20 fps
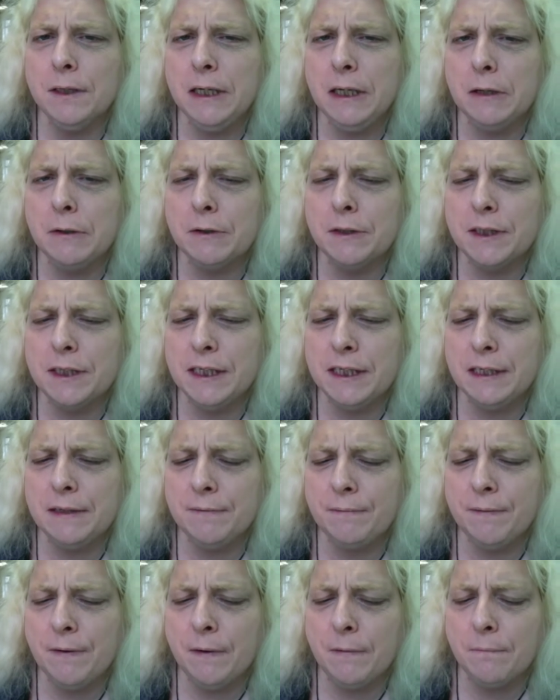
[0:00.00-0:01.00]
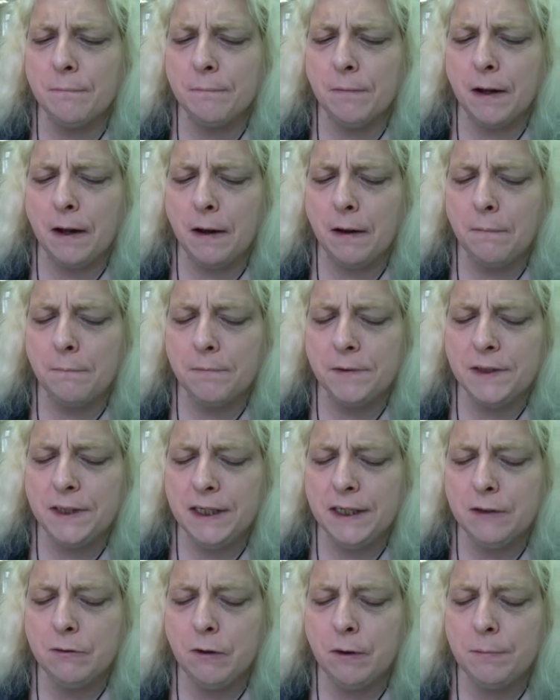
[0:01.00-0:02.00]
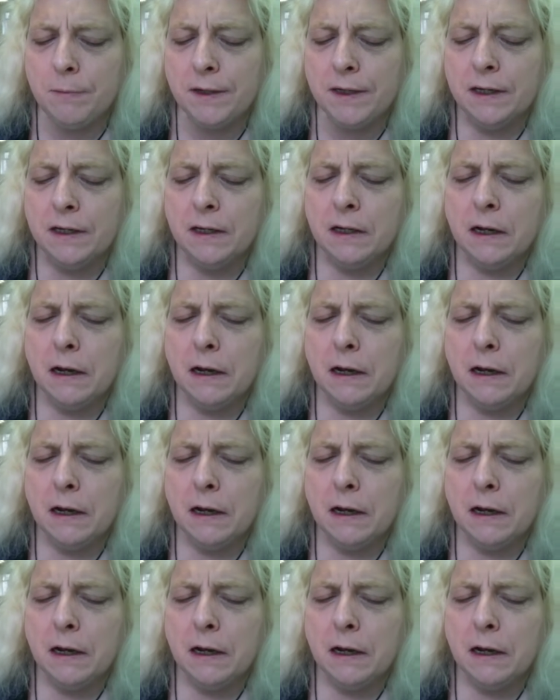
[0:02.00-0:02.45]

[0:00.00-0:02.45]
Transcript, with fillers: you know, see the film, um, see the equipment.